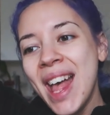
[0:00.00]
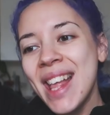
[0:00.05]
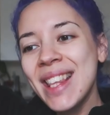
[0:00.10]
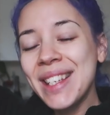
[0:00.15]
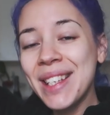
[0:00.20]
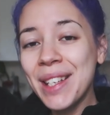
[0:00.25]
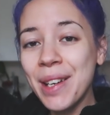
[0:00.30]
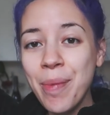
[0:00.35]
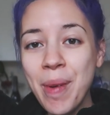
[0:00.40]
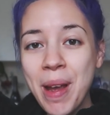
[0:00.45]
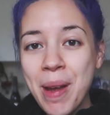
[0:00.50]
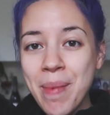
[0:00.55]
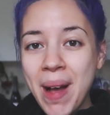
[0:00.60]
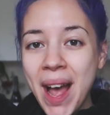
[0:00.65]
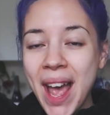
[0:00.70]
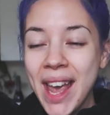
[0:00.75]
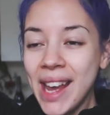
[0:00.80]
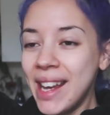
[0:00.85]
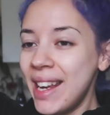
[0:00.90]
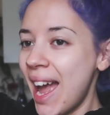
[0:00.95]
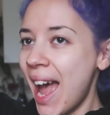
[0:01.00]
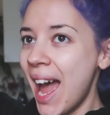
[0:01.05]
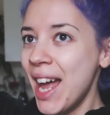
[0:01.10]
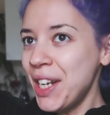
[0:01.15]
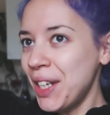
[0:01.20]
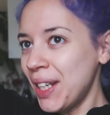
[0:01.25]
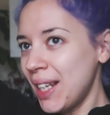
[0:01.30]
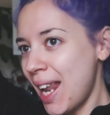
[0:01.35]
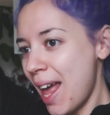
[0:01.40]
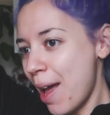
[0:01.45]
It's gonna be my
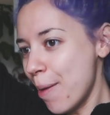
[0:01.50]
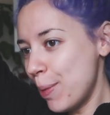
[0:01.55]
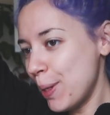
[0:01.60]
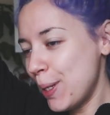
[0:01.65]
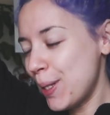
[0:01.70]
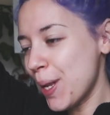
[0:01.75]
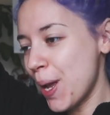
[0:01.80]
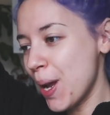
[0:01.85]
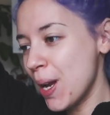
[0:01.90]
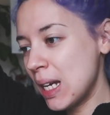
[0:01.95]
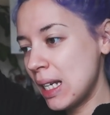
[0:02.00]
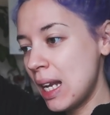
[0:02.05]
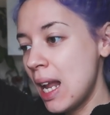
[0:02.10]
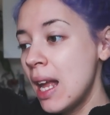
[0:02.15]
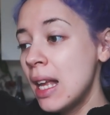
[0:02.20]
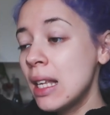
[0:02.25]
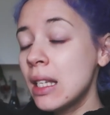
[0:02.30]
candle episode.